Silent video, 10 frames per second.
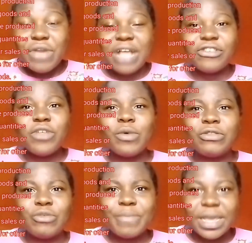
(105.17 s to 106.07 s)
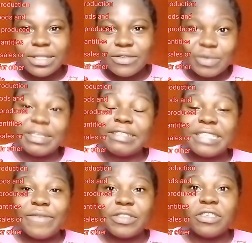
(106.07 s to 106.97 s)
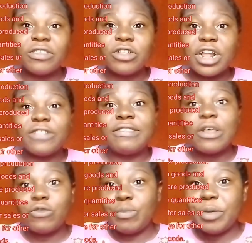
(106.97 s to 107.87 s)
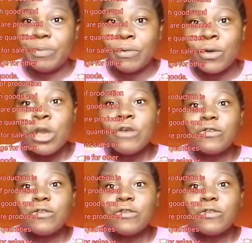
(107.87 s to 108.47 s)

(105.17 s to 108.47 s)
You actually want to make these goods and services in order to sell to people.